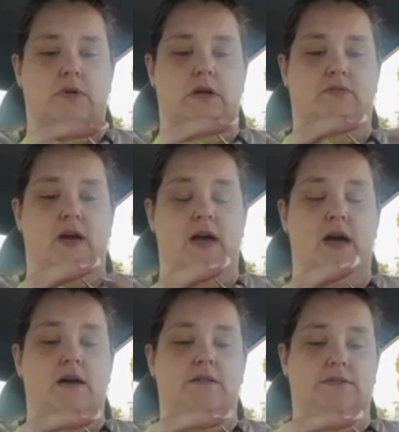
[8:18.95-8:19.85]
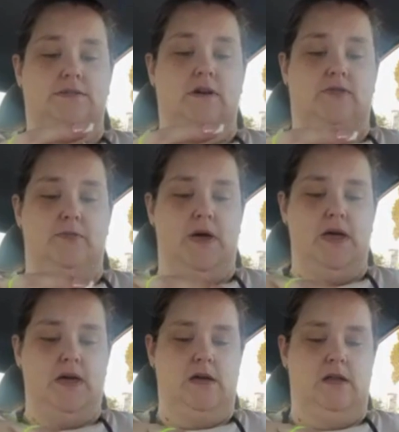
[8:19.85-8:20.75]
if I had stuff
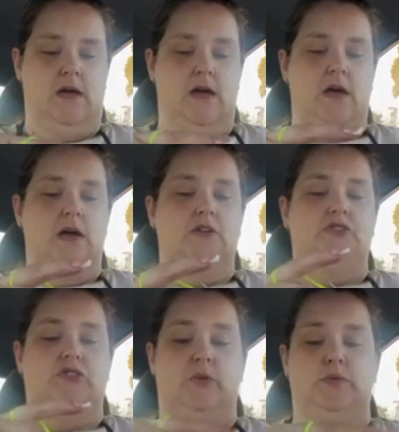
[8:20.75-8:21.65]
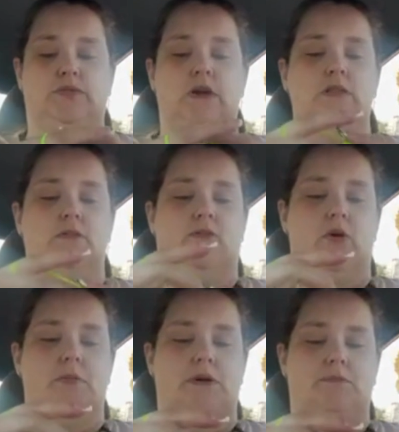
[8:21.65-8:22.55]
made, she would sell it
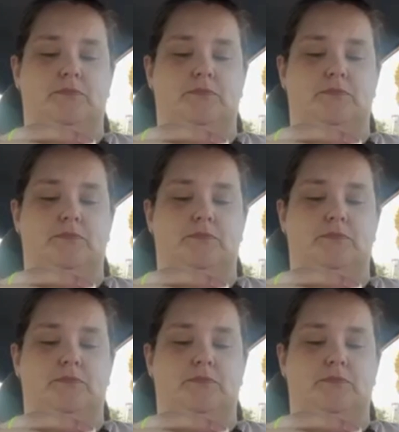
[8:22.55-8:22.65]
for me.